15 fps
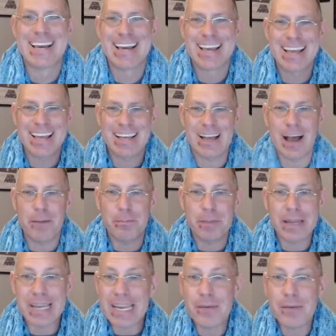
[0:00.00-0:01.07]
Um, but
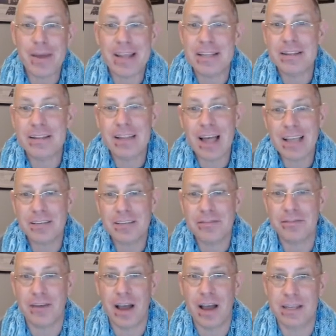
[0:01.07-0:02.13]
anyway, lots of
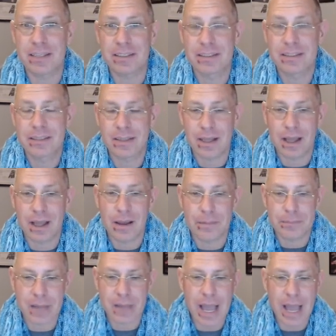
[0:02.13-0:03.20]
fun. Um,
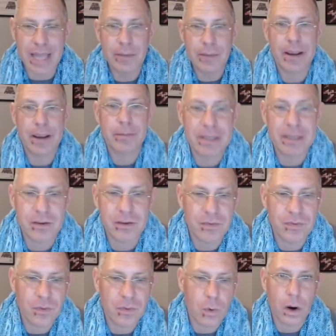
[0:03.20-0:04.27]
highly recommend it
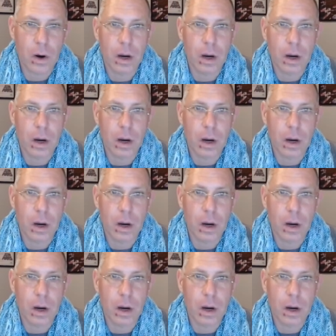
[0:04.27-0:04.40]
for